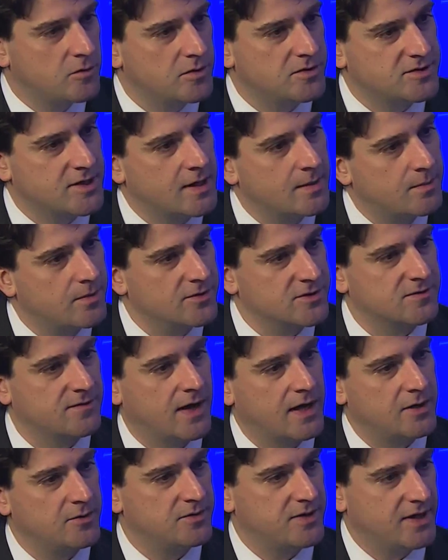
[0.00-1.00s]
examples of how
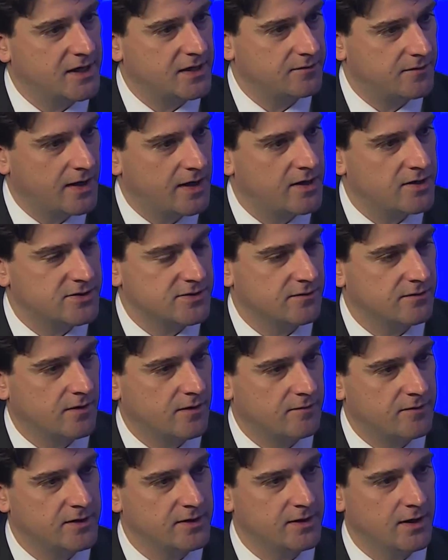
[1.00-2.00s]
you take advantage
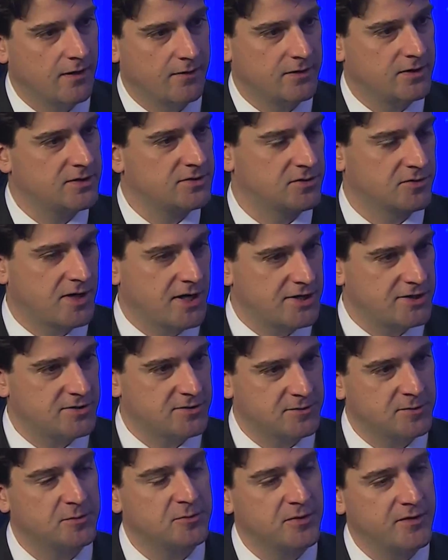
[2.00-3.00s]
of the
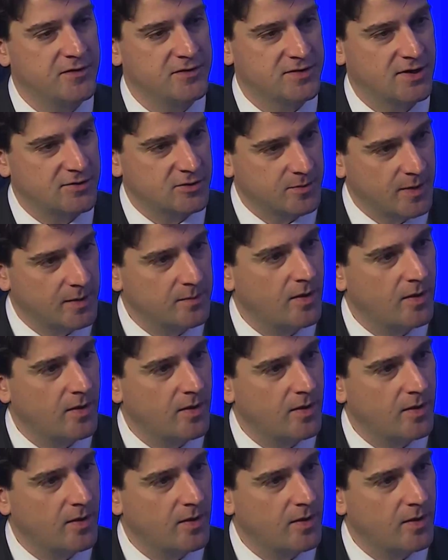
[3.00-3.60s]
dislocations between the central bank